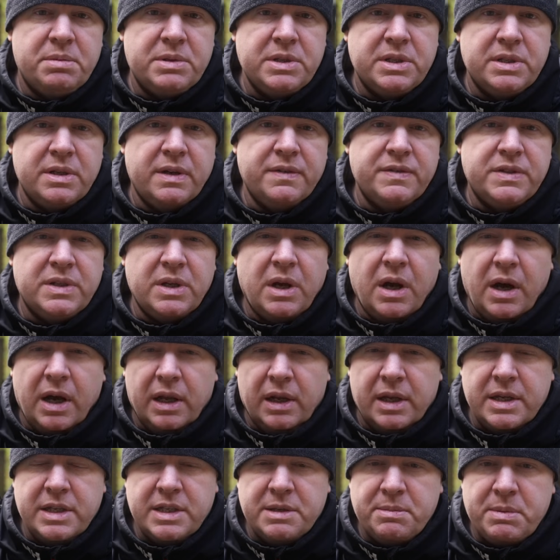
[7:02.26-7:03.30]
preserves the
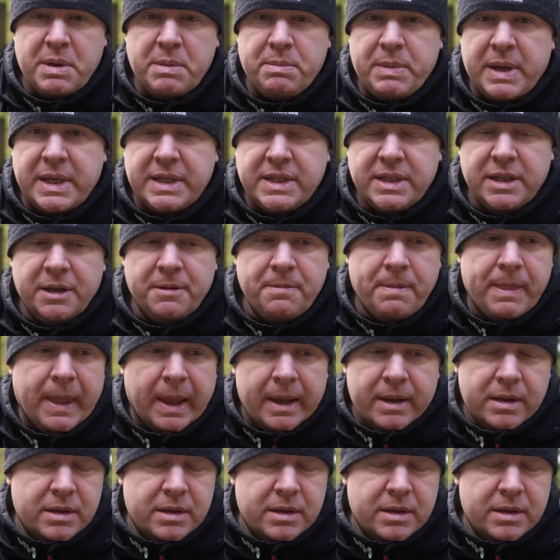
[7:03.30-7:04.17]
highlights a bit better.